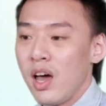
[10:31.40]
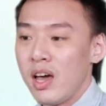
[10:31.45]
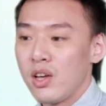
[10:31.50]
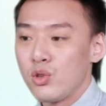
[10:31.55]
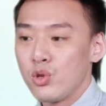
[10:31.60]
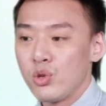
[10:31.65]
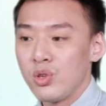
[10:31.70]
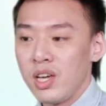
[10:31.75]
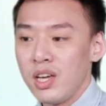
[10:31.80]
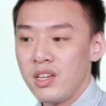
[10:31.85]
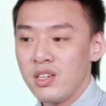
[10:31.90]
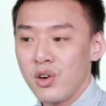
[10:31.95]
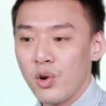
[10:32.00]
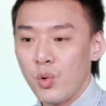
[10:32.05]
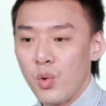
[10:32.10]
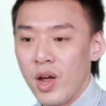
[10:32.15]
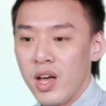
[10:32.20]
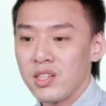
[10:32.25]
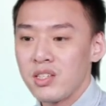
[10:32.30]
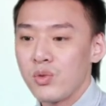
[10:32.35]
to
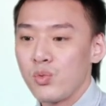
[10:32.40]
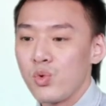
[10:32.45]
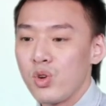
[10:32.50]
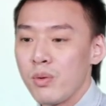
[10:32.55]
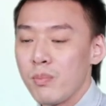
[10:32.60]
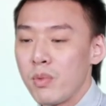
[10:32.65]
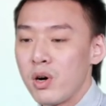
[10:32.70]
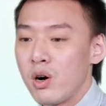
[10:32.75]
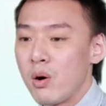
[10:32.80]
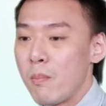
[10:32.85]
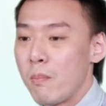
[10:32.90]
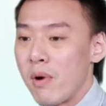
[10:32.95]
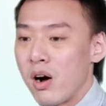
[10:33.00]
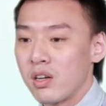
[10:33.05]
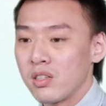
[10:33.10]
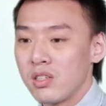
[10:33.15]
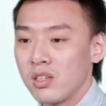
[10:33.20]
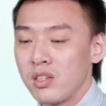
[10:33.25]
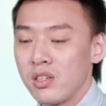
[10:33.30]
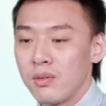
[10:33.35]
integrate remote
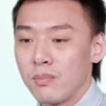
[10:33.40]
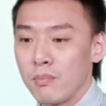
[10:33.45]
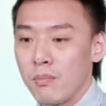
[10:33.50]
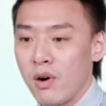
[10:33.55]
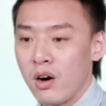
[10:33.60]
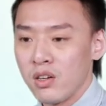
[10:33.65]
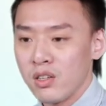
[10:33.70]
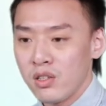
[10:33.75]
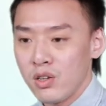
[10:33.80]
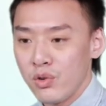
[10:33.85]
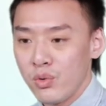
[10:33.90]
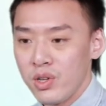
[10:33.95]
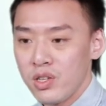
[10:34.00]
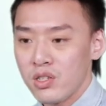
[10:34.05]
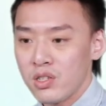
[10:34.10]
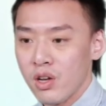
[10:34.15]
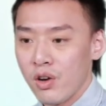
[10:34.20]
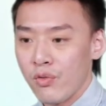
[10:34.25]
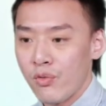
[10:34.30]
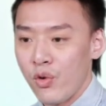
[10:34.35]
monitoring
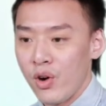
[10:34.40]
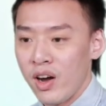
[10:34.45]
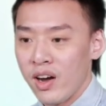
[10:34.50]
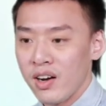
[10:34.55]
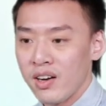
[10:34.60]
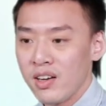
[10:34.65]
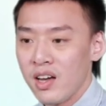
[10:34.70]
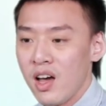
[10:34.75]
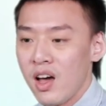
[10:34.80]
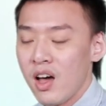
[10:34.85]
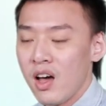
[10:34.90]
software,